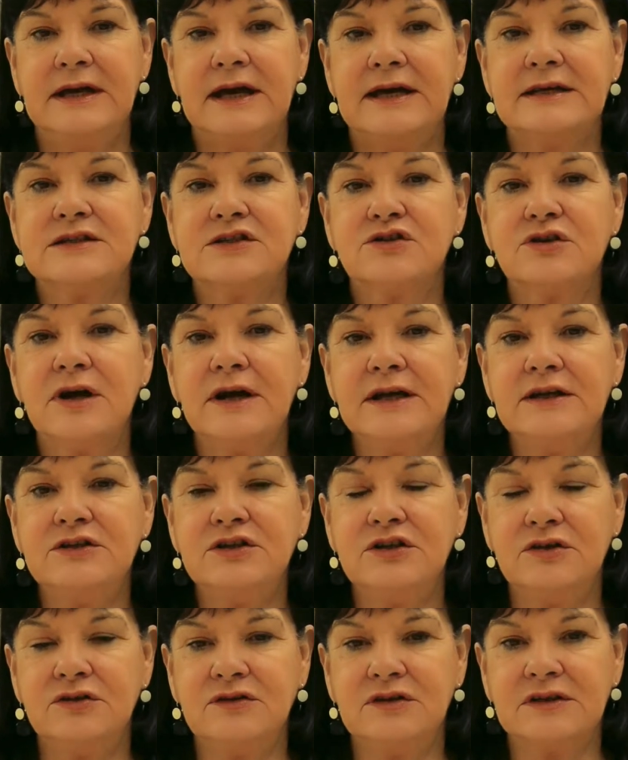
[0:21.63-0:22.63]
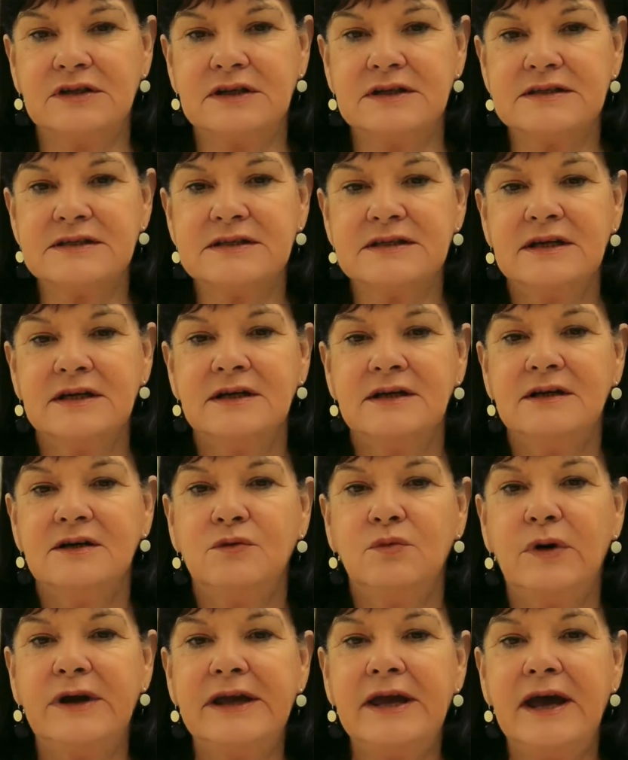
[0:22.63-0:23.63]
As trade unionists,
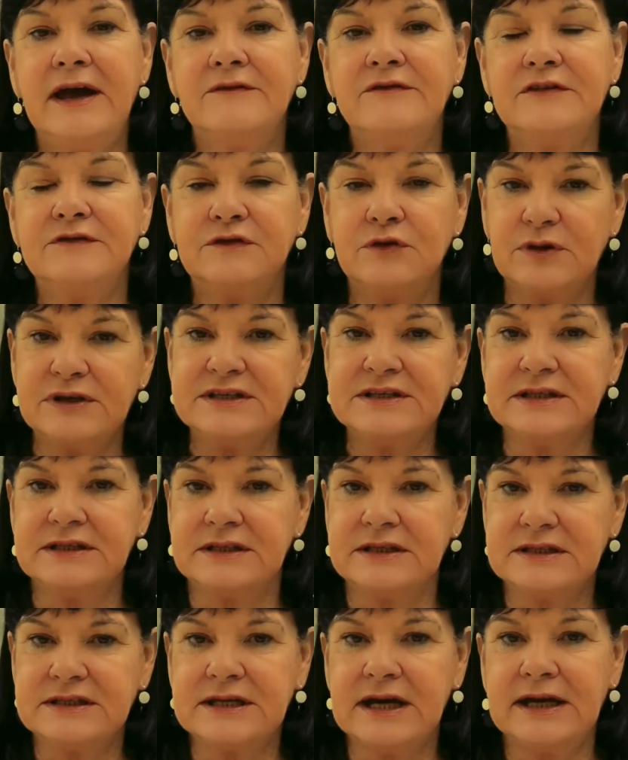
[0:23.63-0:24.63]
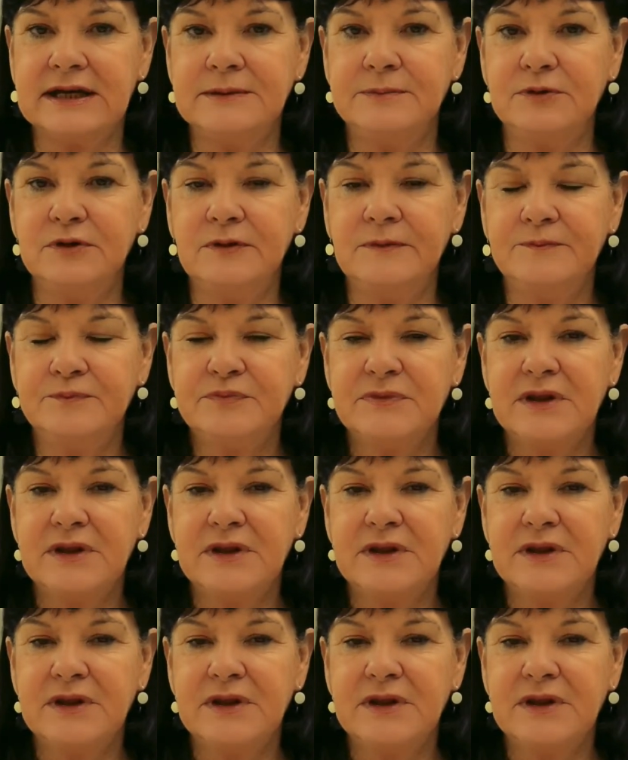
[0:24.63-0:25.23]
we have a voice at the table.